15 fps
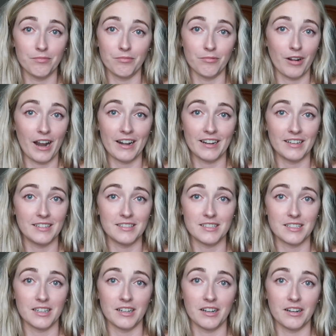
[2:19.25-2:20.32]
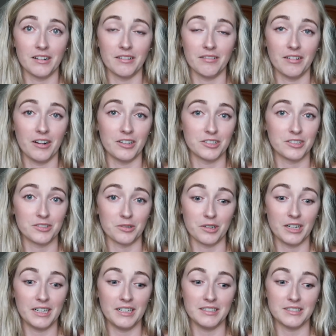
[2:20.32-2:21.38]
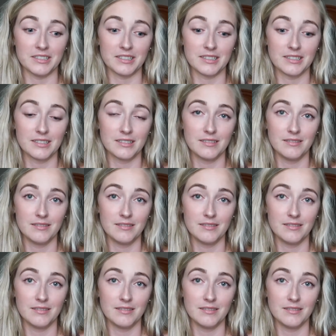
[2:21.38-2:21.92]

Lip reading: right into our story and just